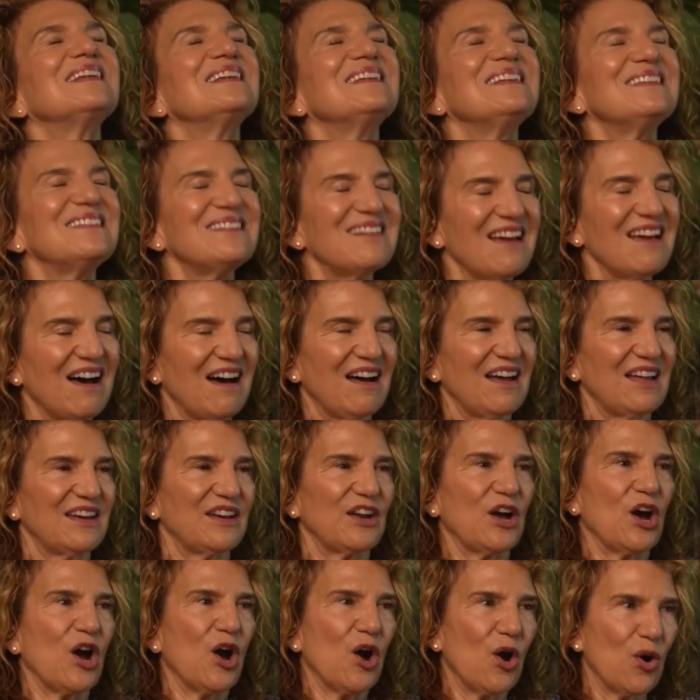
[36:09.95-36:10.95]
not
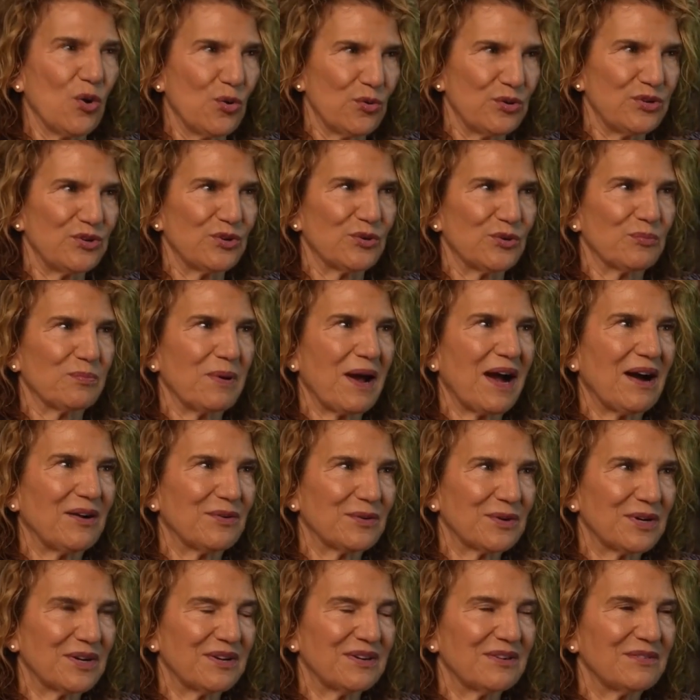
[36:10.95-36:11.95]
own your
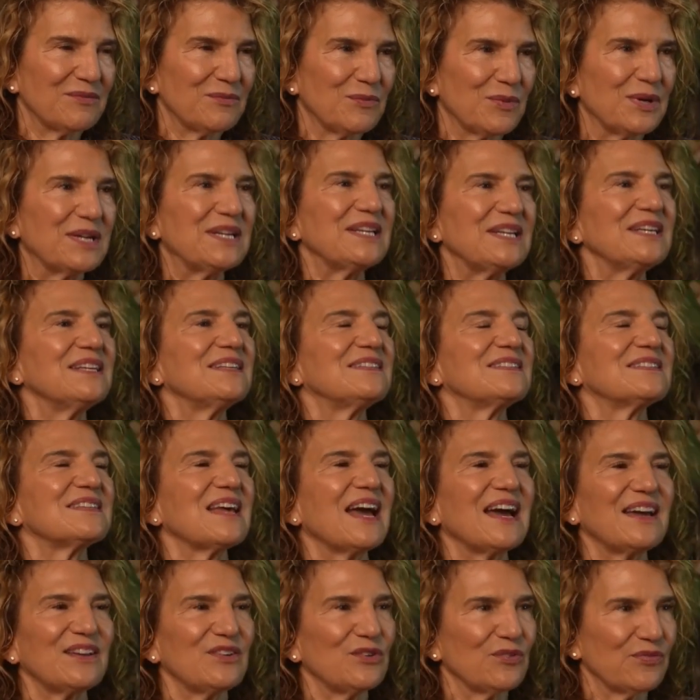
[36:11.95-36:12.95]
power when it's
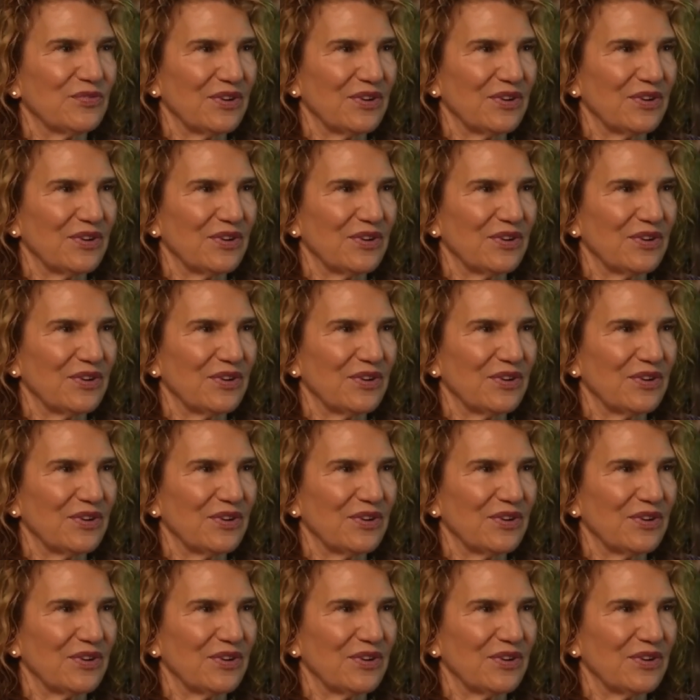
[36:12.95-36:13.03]
at your